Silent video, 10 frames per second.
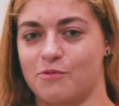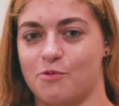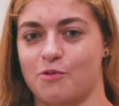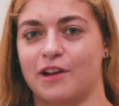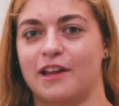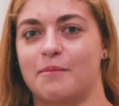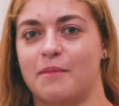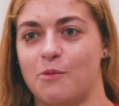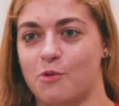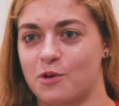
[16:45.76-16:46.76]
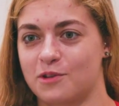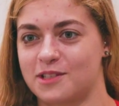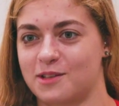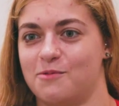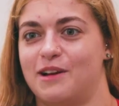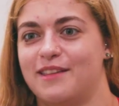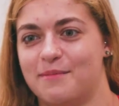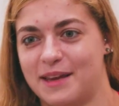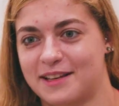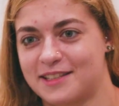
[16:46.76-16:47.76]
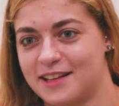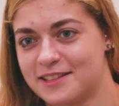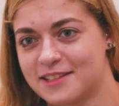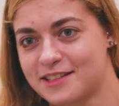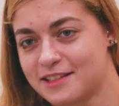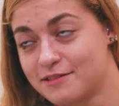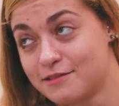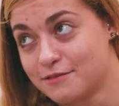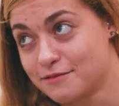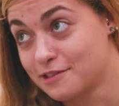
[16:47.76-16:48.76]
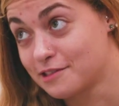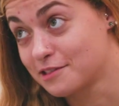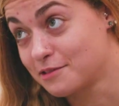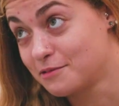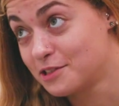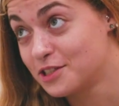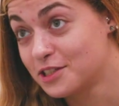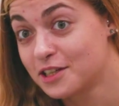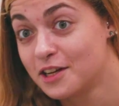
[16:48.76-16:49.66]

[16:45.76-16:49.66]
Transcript: orient my words in a way that makes sense because I don't know if it's gonna work.